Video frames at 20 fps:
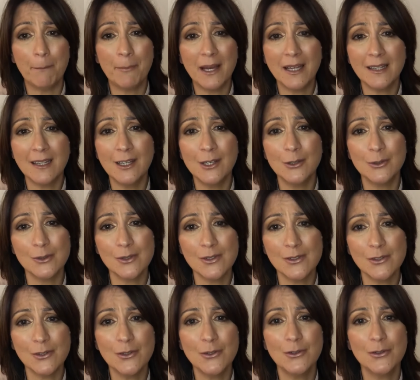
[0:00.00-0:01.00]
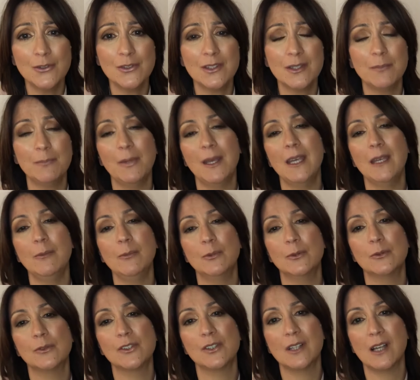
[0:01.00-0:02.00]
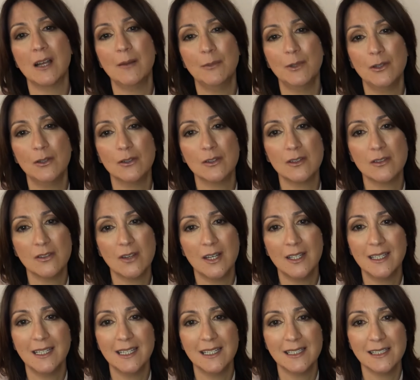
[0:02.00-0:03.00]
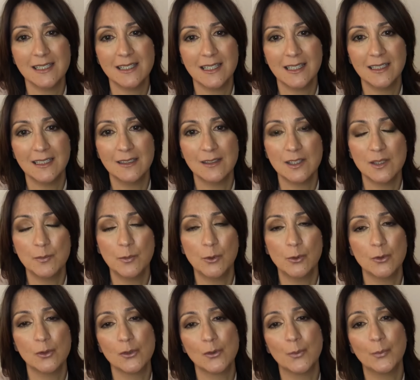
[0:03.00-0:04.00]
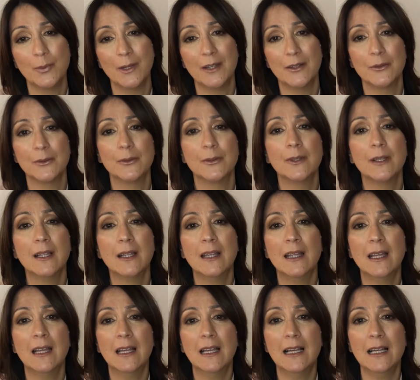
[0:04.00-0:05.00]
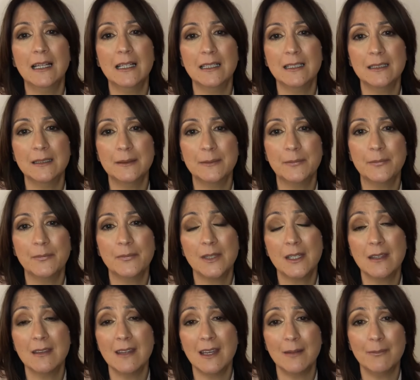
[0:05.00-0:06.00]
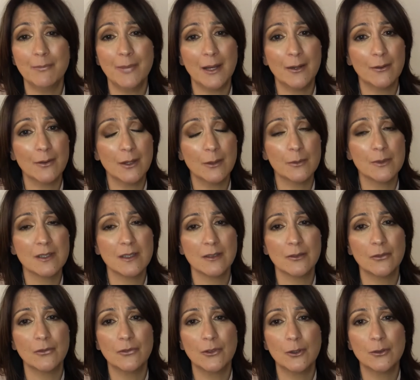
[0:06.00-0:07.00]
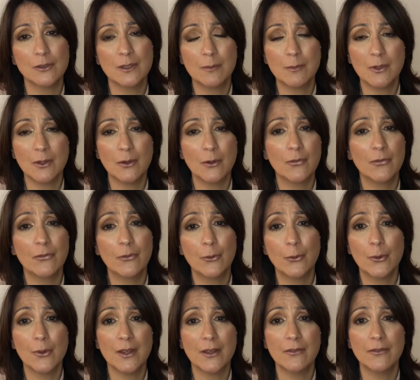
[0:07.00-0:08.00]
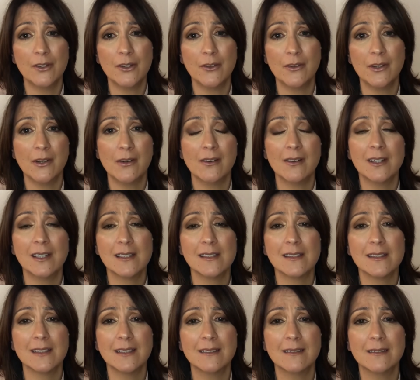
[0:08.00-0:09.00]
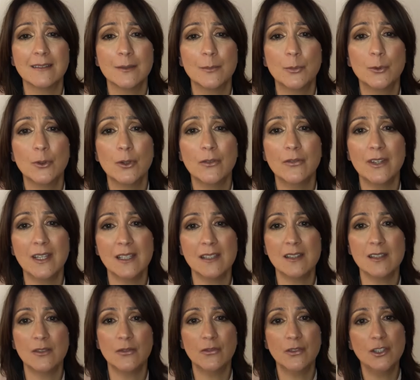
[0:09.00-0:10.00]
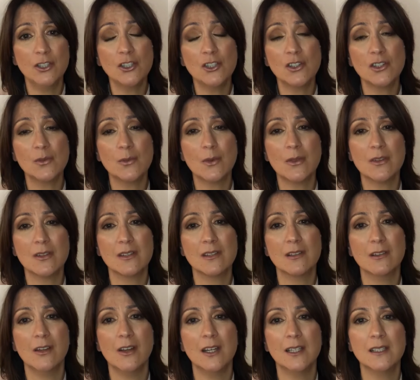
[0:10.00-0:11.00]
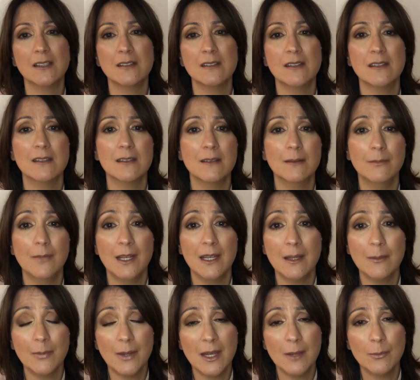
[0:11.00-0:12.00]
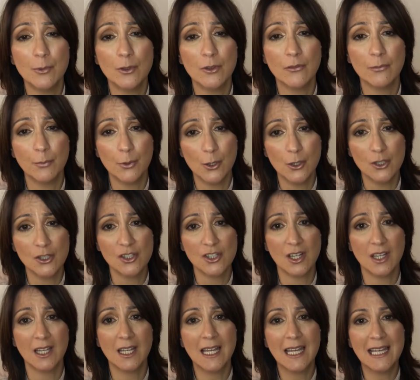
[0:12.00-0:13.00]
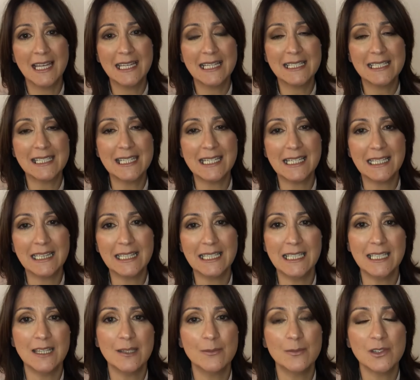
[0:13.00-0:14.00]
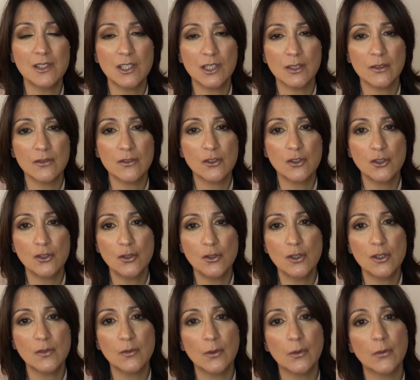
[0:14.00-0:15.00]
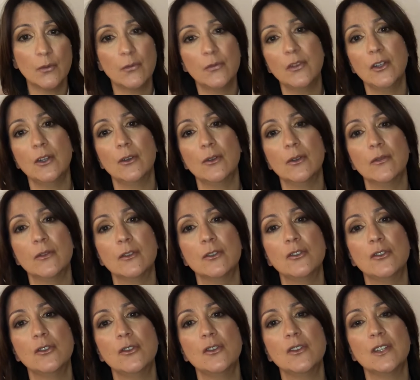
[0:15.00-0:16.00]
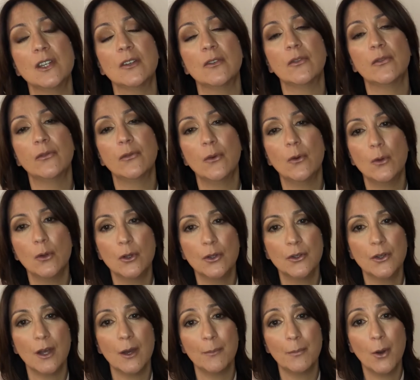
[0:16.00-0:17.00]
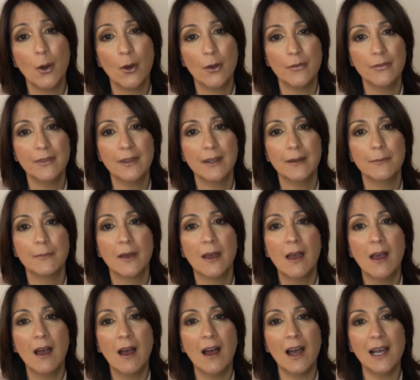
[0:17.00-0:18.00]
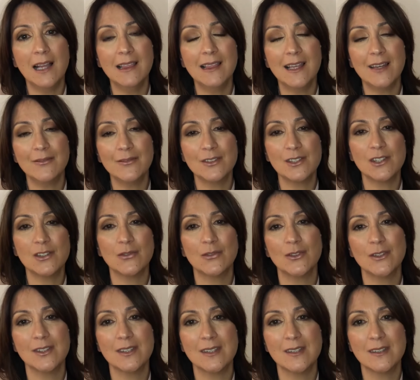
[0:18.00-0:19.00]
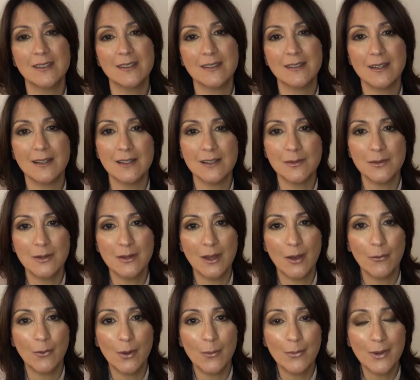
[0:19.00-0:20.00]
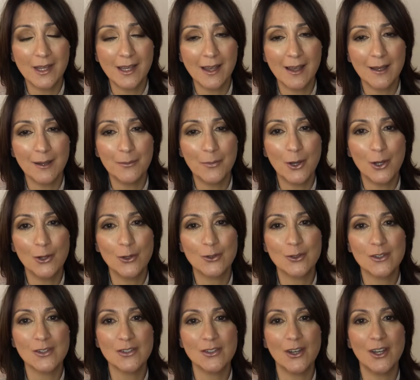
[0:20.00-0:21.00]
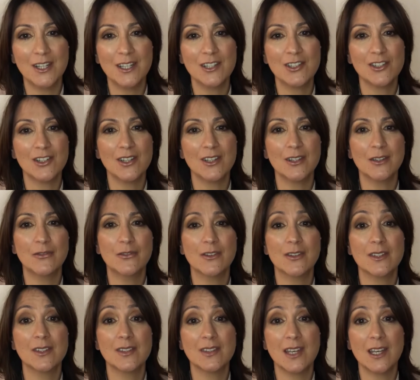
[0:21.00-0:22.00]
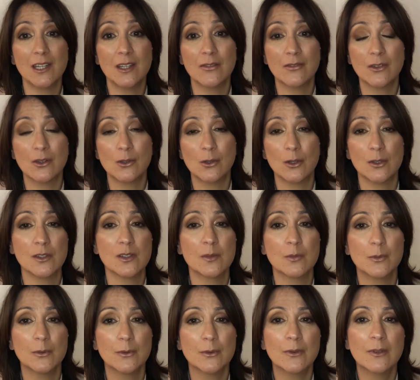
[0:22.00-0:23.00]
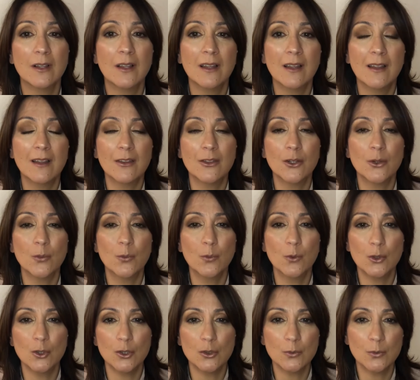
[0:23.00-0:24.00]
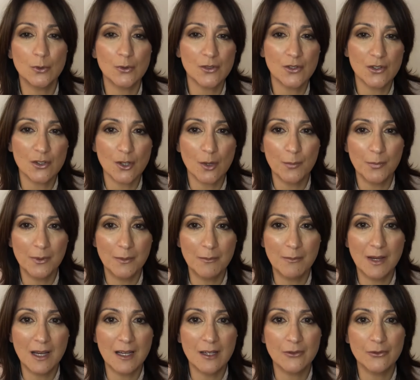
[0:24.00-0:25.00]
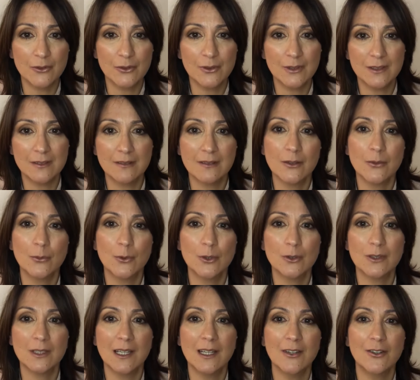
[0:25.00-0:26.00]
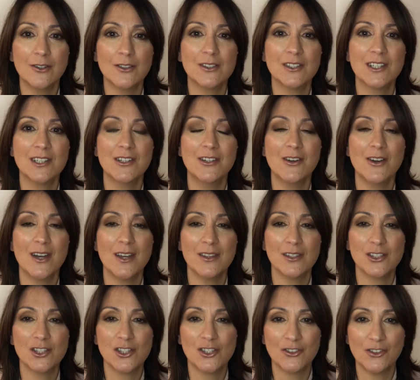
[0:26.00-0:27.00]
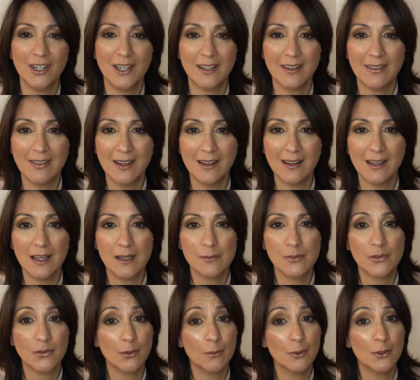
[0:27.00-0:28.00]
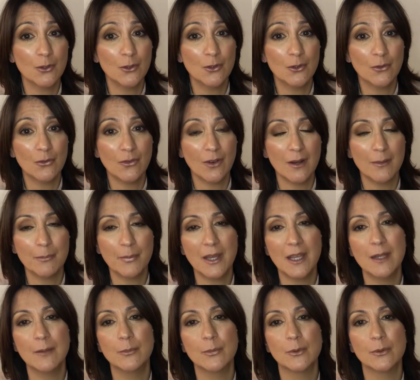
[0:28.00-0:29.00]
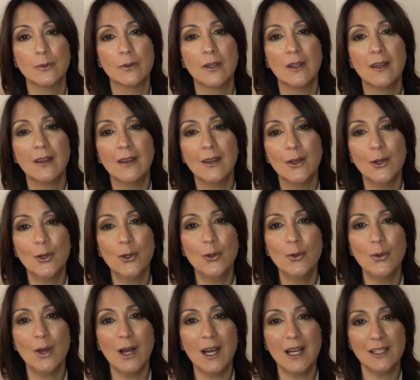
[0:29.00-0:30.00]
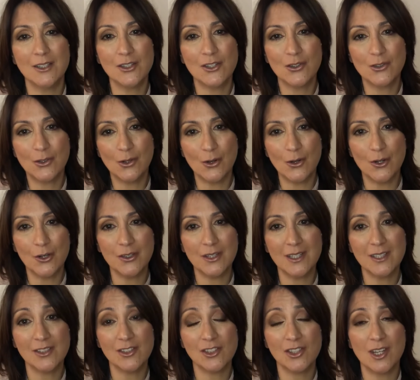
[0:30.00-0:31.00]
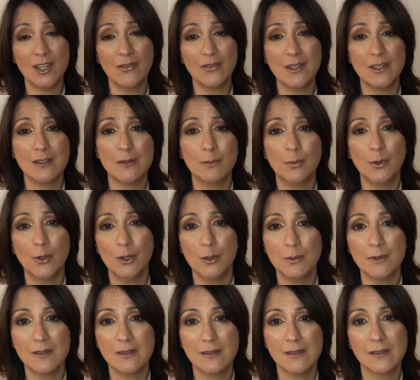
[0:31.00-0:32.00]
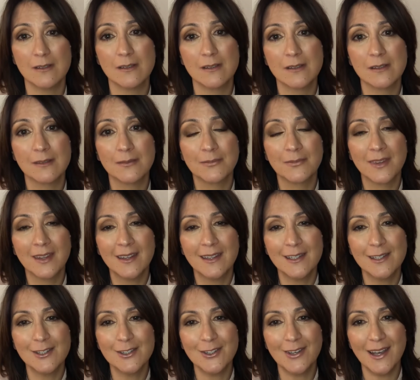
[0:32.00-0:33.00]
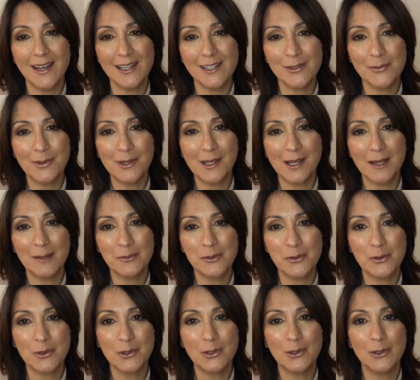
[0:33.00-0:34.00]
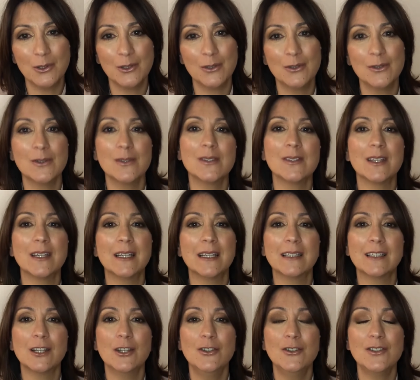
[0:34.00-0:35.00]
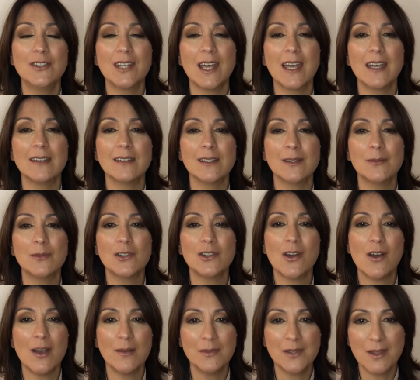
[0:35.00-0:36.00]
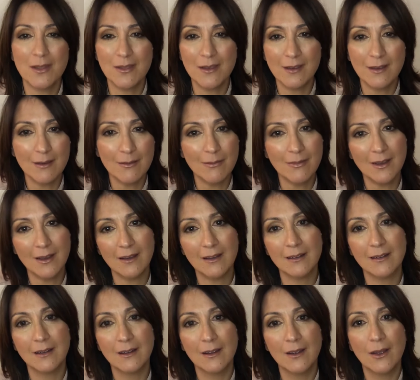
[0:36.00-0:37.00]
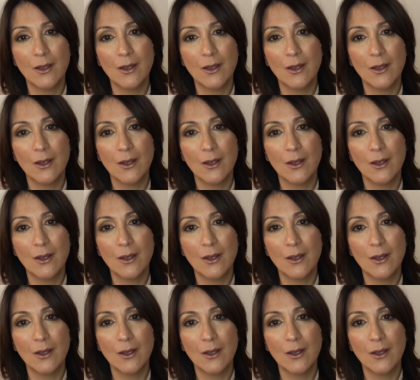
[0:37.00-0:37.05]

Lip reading: But he also used the people to come alongside Esther in spiritual battle, in that battle that was unfolding before their very eyes. And the book of Esther finishes with this line. It says, "And many people of Persia declared themselves Jews for fear of the Jews had fallen upon them." I love this verse, as it tells me that when we come alongside each other for the sake of the gospel, the world will stop and marvel, and the world cannot deny the strength that comes from a unified people who under God achieve his purposes. So as we come to a close, can you take some time to think about